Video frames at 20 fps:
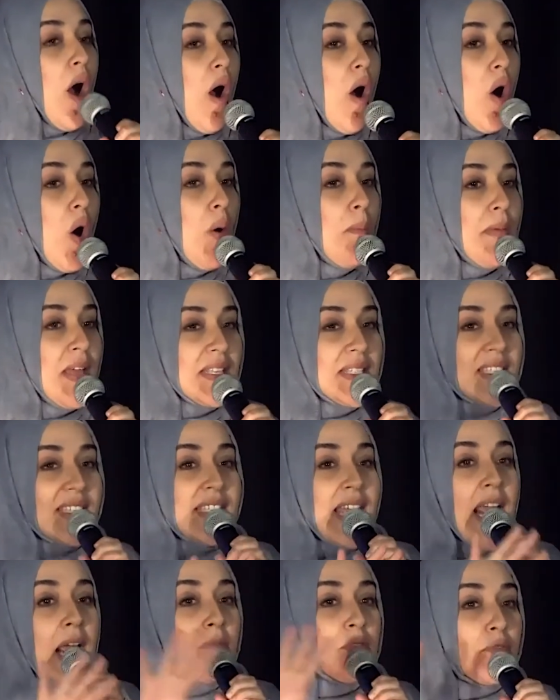home is
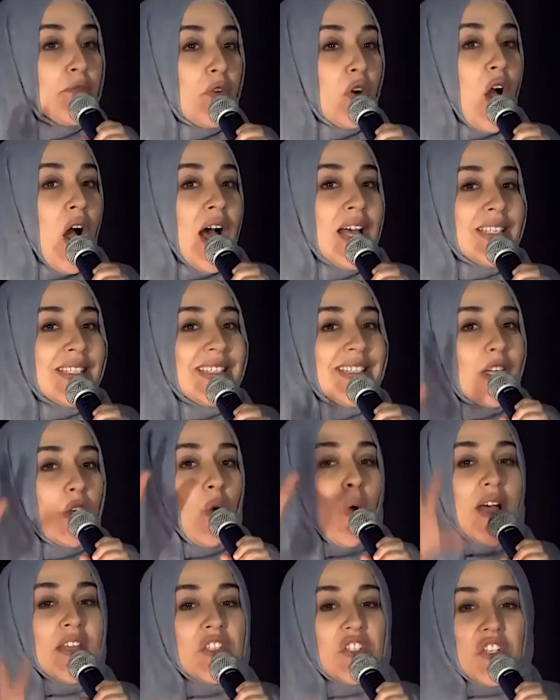saved for us. The
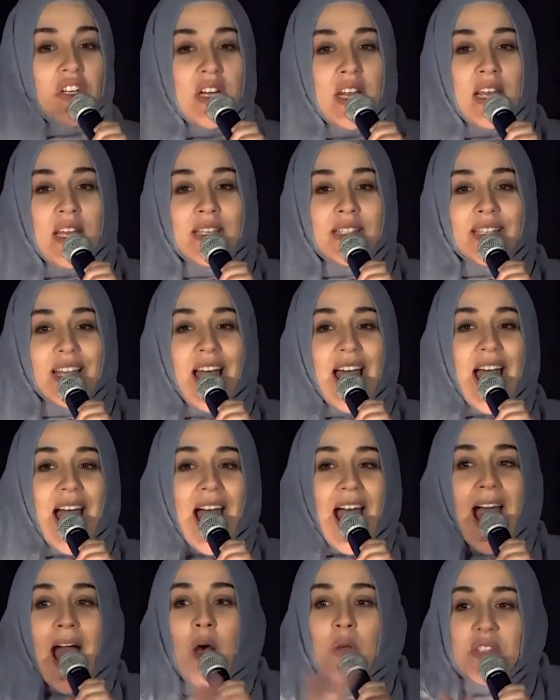question is,
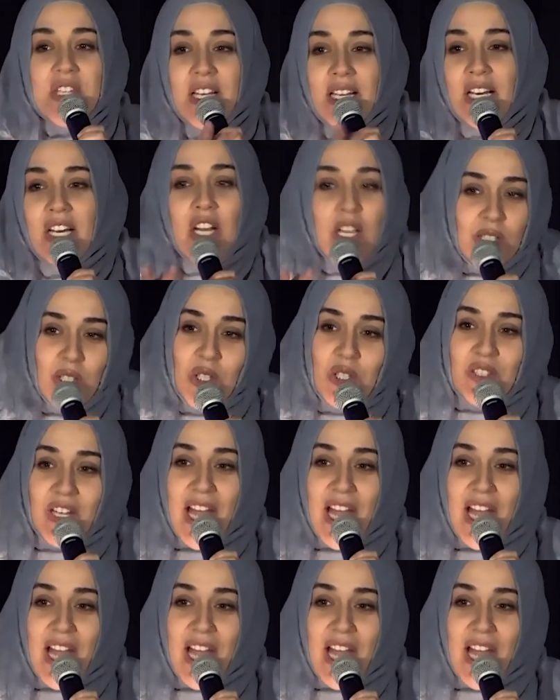how's it going to look